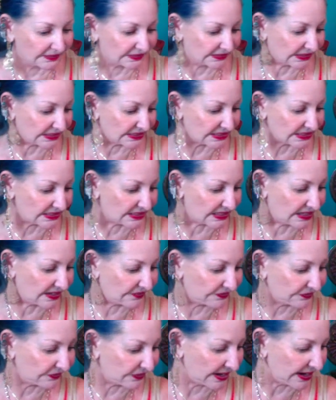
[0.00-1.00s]
Let's see
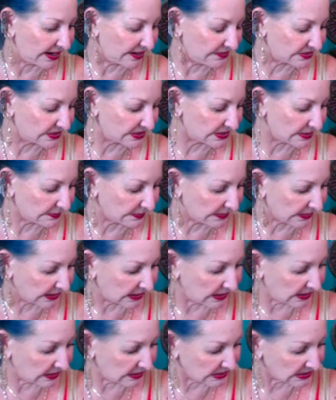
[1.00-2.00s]
if we have
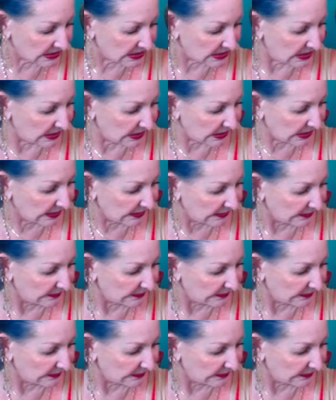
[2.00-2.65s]
something else here.